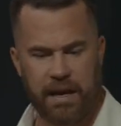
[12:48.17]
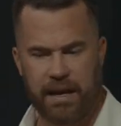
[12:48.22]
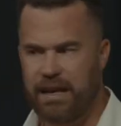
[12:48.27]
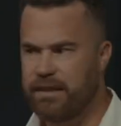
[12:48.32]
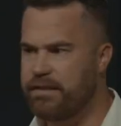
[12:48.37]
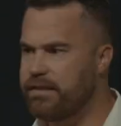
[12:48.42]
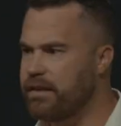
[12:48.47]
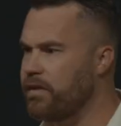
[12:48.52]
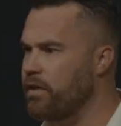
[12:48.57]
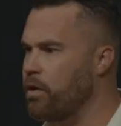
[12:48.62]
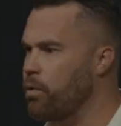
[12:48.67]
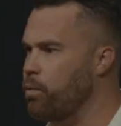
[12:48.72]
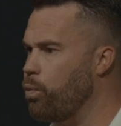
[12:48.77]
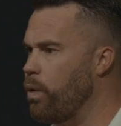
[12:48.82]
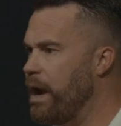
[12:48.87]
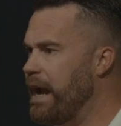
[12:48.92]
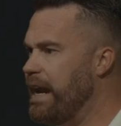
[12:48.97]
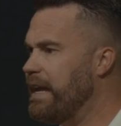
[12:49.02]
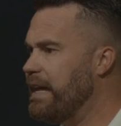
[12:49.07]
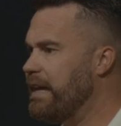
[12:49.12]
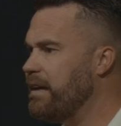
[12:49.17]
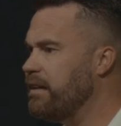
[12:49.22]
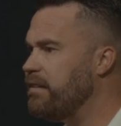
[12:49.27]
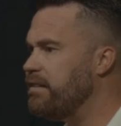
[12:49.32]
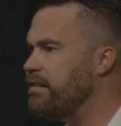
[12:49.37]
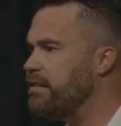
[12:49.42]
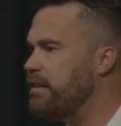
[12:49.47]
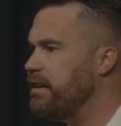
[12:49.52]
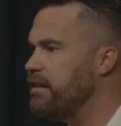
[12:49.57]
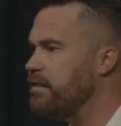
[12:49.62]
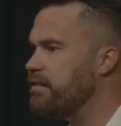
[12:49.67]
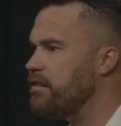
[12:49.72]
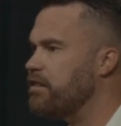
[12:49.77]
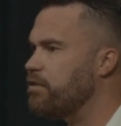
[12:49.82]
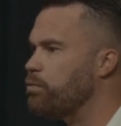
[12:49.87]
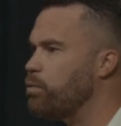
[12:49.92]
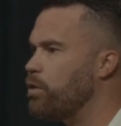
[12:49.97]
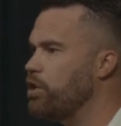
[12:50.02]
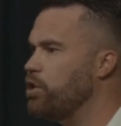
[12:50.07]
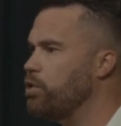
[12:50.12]
it's in the waiting
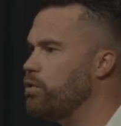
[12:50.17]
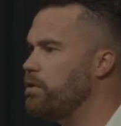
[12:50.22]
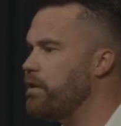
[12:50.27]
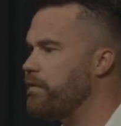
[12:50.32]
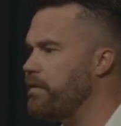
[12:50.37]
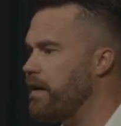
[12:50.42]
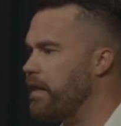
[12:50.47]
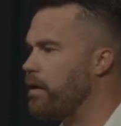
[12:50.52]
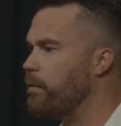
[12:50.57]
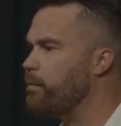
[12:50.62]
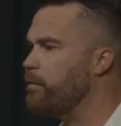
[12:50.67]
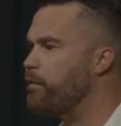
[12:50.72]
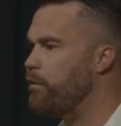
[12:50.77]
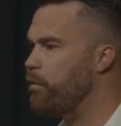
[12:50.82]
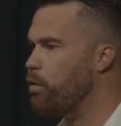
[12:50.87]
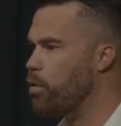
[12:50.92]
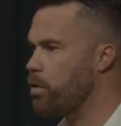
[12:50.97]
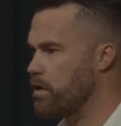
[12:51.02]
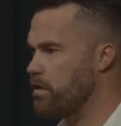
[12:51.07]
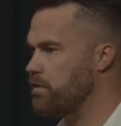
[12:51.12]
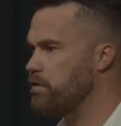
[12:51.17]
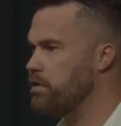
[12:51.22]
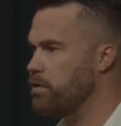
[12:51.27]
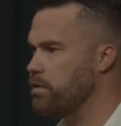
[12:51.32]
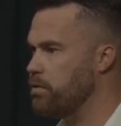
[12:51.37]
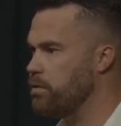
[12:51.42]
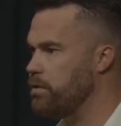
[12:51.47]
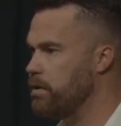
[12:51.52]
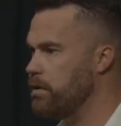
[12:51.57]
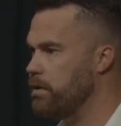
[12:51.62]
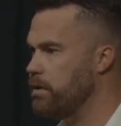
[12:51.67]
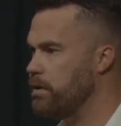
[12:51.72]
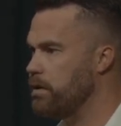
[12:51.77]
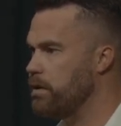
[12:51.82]
seasons where you develop fortitude,